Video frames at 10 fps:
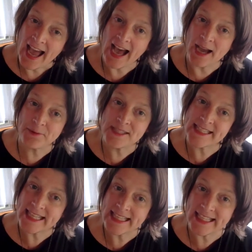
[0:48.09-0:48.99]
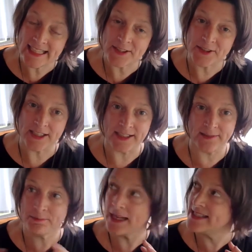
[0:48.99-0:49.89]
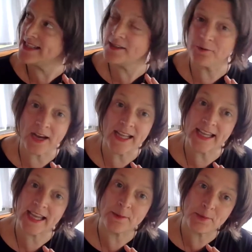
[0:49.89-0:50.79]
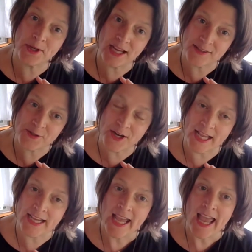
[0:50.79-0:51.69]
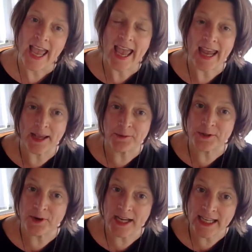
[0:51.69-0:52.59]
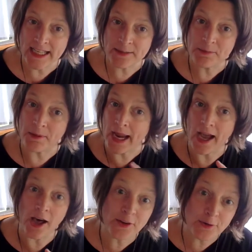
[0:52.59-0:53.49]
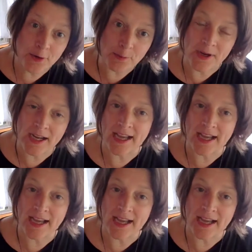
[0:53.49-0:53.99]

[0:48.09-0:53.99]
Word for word: I was sitting here in Betsy the Writing Camper yesterday, and I was writing in my other notebook.